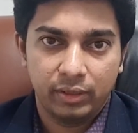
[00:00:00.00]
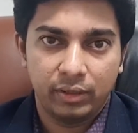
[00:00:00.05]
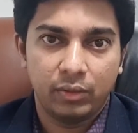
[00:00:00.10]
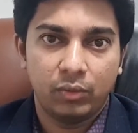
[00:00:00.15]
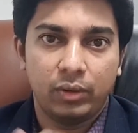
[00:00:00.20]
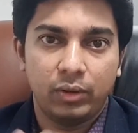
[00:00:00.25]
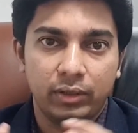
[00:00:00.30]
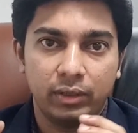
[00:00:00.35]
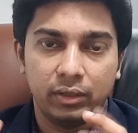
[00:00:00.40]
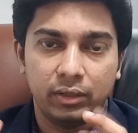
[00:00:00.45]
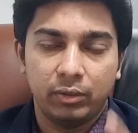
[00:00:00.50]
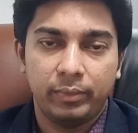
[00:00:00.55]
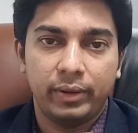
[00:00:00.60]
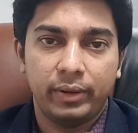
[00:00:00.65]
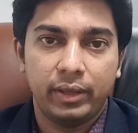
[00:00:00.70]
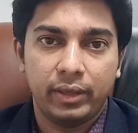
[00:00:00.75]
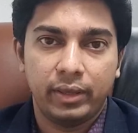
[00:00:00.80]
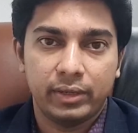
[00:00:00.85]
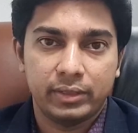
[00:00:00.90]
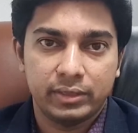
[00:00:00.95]
What are the
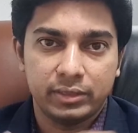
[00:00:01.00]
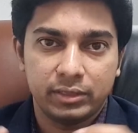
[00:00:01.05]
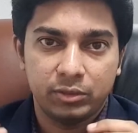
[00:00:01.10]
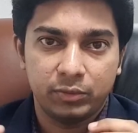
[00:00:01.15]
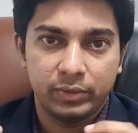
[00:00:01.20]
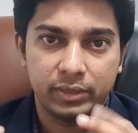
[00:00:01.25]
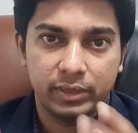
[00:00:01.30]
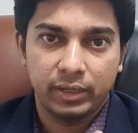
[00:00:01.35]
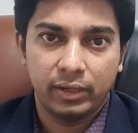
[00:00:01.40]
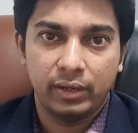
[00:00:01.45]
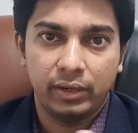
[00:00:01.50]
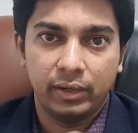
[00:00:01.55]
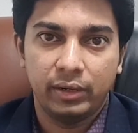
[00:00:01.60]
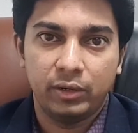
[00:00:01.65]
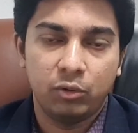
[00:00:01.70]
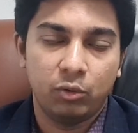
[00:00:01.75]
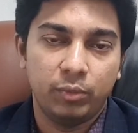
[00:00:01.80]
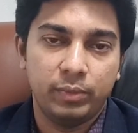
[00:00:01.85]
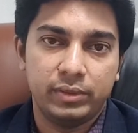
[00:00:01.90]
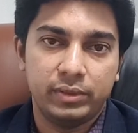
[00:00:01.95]
medications which can lead
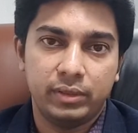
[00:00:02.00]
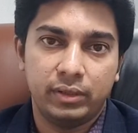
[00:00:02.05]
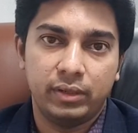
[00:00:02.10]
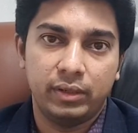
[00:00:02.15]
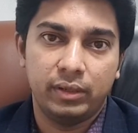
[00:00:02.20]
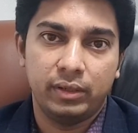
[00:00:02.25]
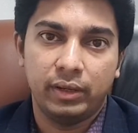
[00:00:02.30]
to obesity?